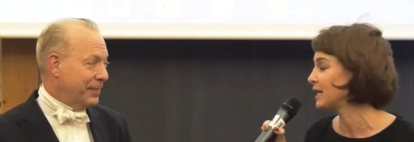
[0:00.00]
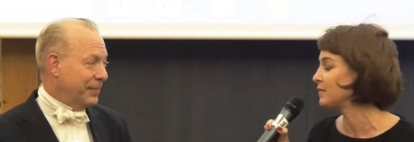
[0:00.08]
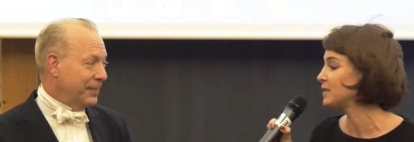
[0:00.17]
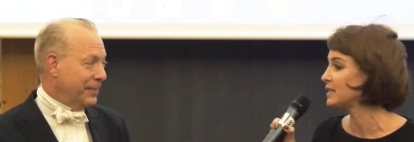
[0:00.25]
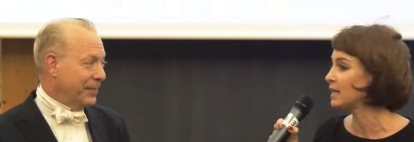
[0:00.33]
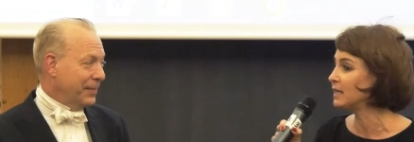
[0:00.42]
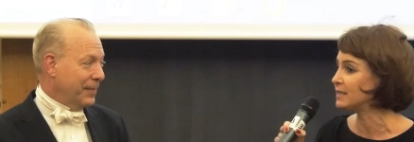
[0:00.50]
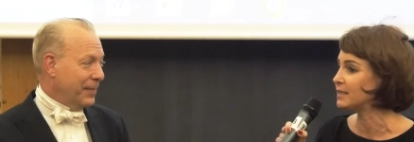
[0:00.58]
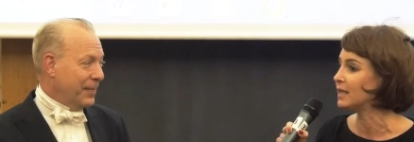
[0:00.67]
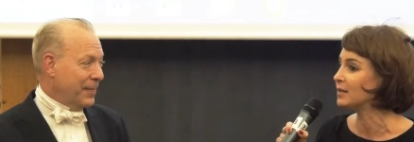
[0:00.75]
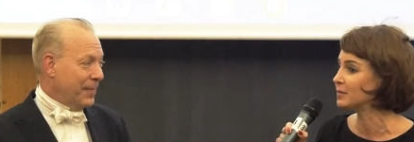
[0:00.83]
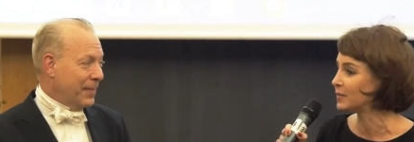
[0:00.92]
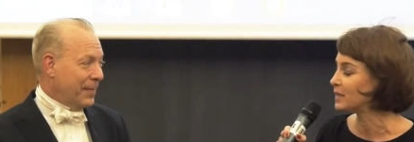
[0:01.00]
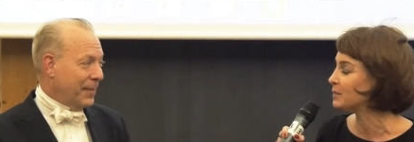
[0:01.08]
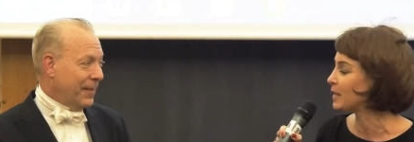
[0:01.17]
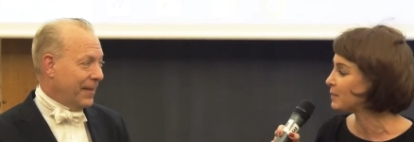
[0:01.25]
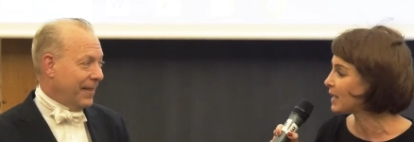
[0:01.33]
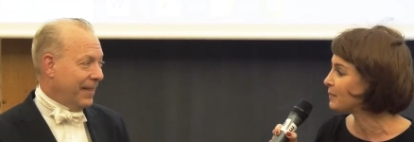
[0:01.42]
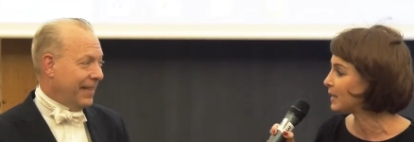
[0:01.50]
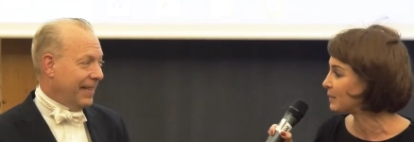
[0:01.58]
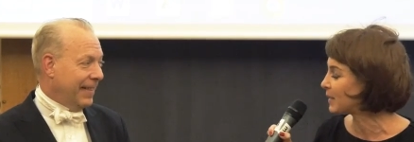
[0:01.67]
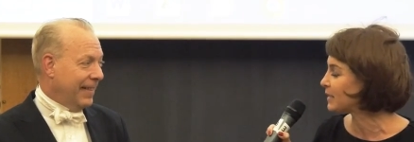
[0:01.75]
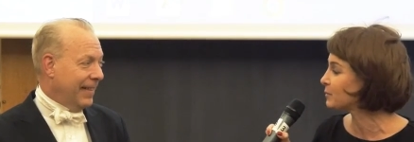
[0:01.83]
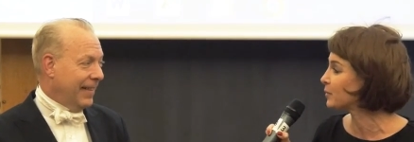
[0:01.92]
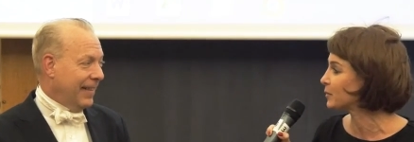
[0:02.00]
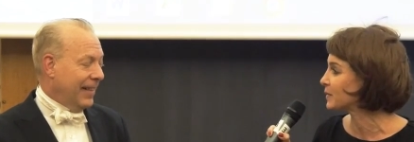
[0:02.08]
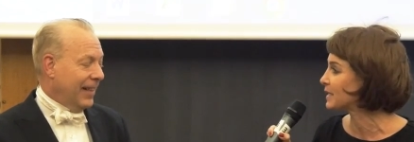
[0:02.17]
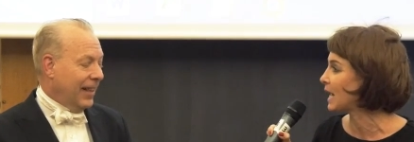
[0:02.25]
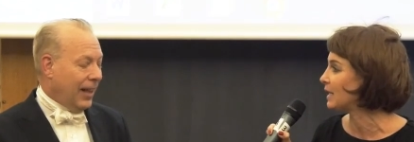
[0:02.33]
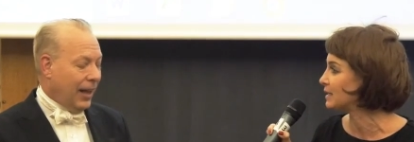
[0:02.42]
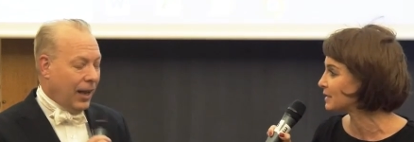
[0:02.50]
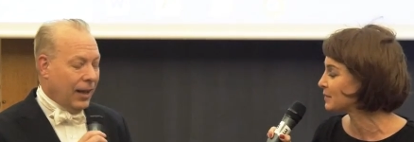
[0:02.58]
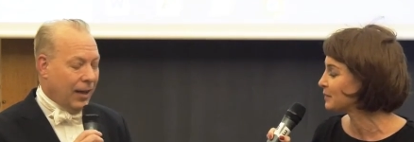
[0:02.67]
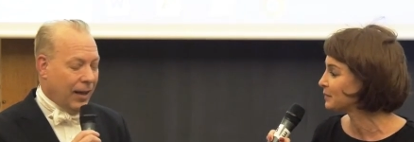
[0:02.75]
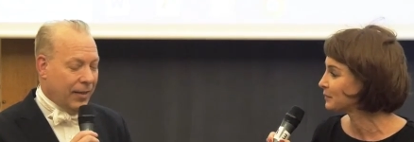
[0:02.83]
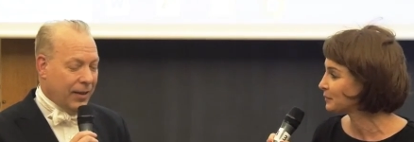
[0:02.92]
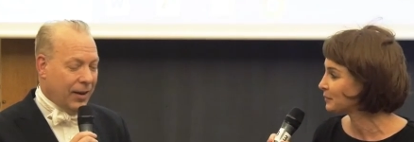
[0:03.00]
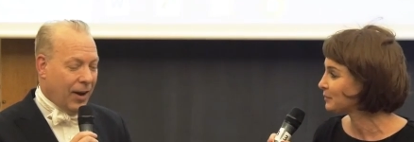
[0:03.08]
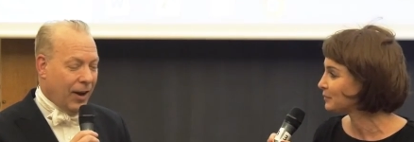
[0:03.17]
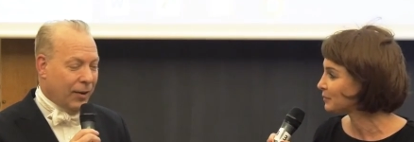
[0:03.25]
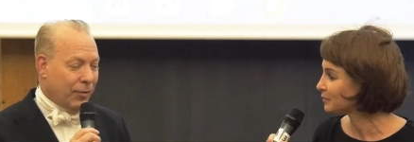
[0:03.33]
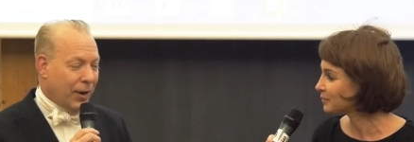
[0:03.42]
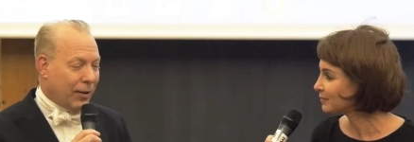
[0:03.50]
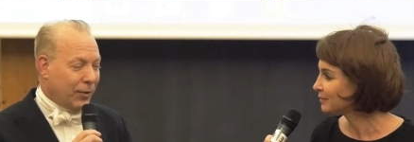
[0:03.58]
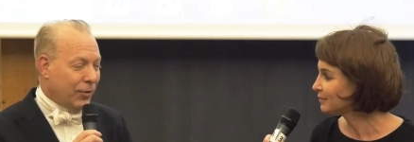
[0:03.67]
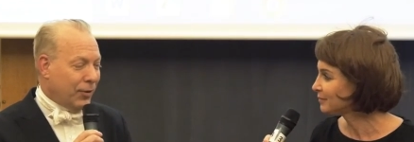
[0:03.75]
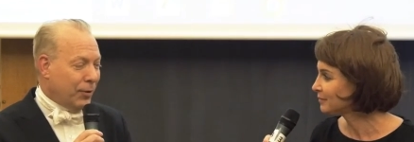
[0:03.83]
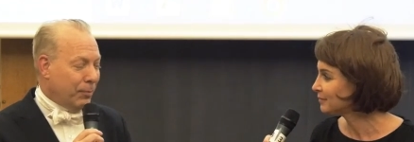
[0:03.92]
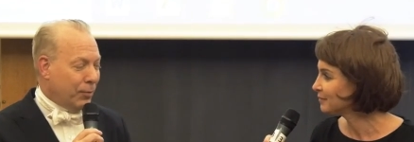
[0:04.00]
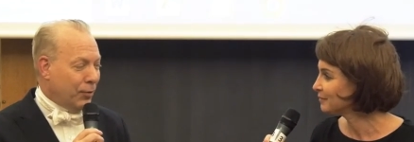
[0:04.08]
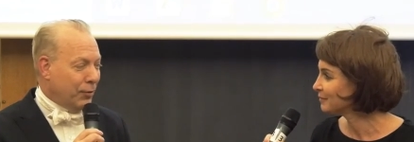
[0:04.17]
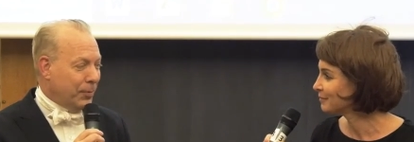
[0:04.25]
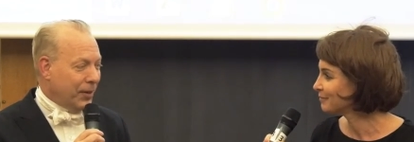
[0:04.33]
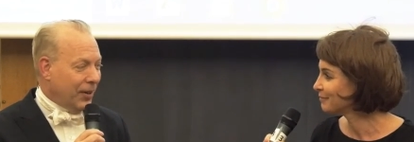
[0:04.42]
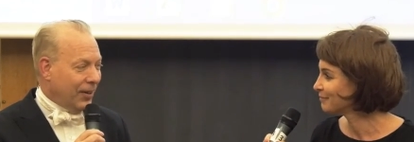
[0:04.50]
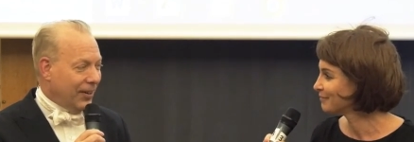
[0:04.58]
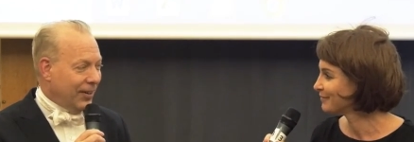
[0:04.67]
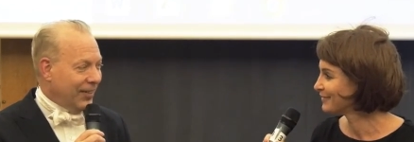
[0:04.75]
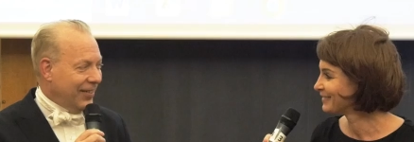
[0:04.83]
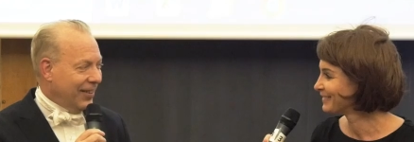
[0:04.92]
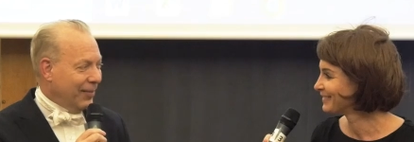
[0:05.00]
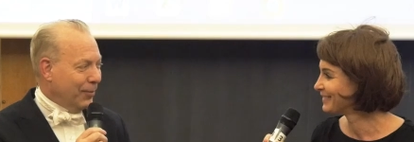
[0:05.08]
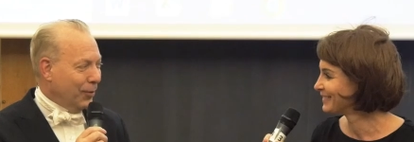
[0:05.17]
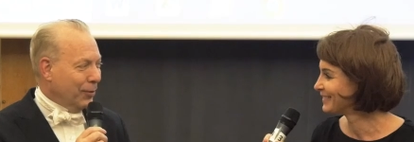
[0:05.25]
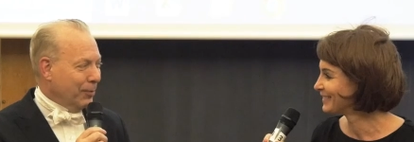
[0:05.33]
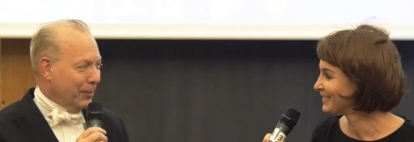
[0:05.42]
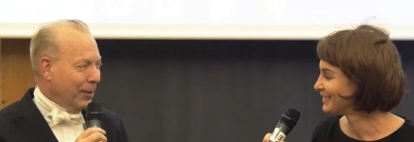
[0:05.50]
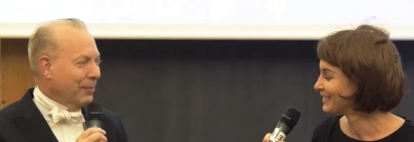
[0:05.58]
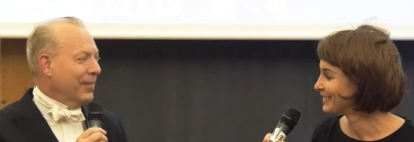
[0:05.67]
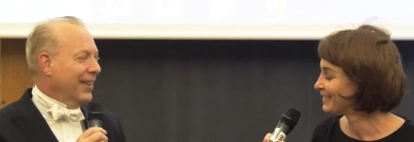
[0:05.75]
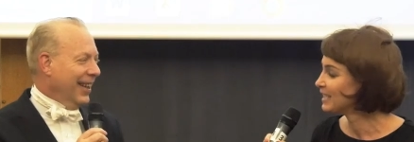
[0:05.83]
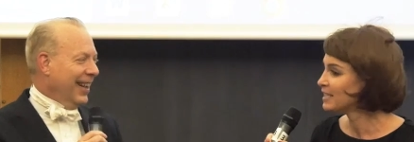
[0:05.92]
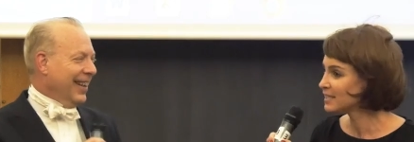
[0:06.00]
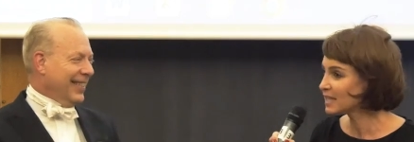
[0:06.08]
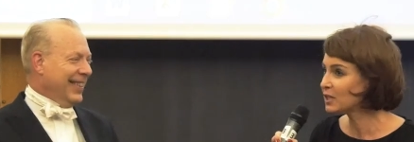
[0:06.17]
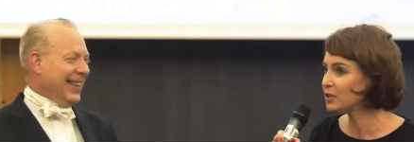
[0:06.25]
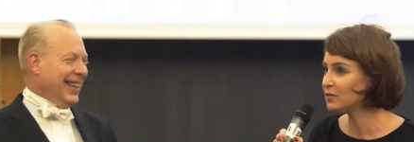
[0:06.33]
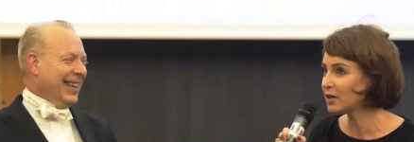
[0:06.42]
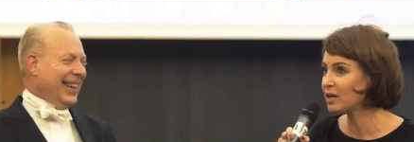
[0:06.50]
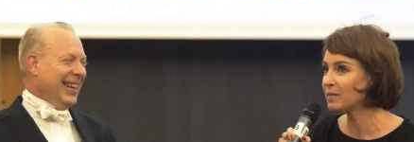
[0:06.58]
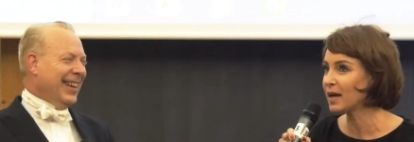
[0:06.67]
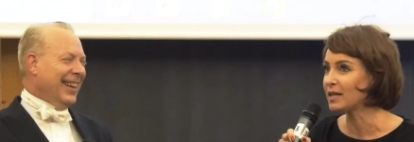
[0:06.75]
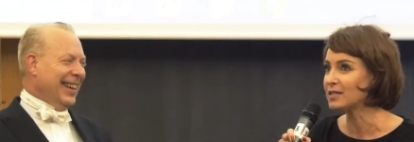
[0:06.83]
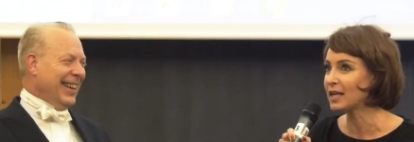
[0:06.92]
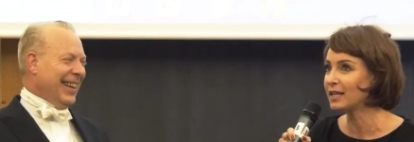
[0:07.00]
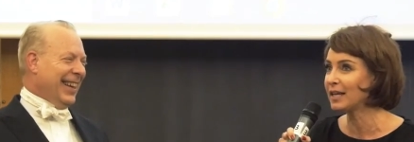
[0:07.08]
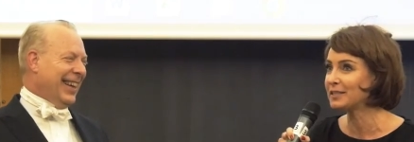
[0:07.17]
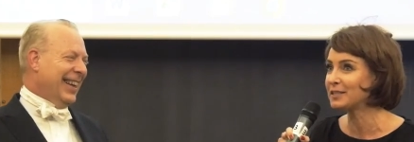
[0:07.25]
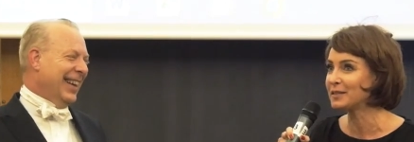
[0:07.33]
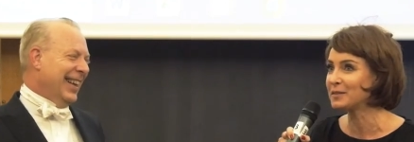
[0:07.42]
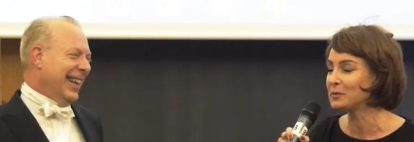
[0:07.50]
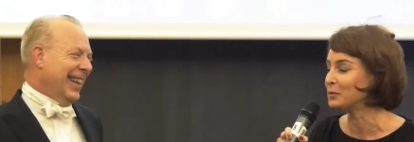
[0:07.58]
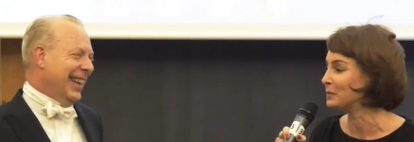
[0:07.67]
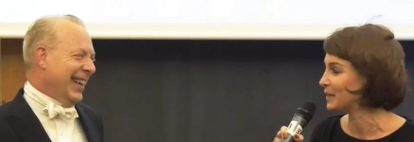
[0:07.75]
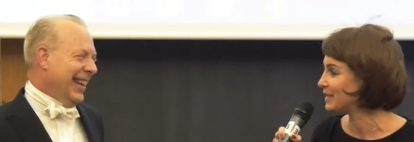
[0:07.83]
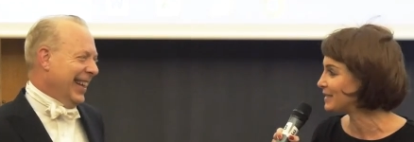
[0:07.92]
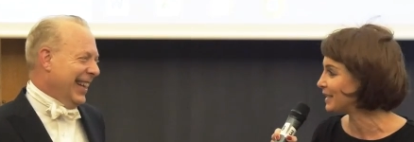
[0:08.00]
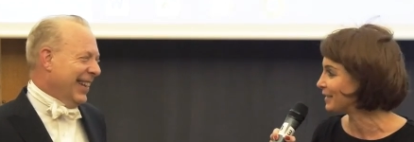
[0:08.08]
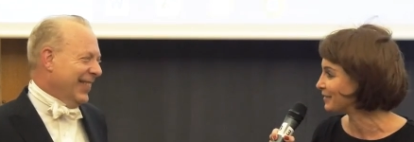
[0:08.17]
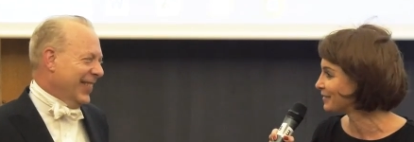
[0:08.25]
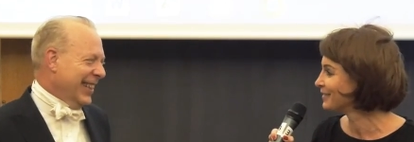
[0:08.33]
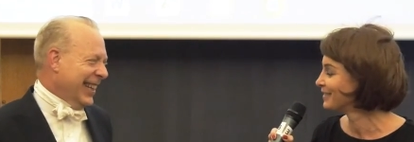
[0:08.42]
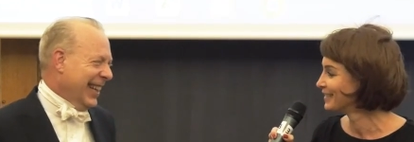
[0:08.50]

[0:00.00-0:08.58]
Speaker 1: name was Alisa, but my, my passport was Alice. I, I
Speaker 2: think Ayn Rand is an improvement on Alisa Rosenbaum.
Speaker 1: Thank you very much. I liked it too myself.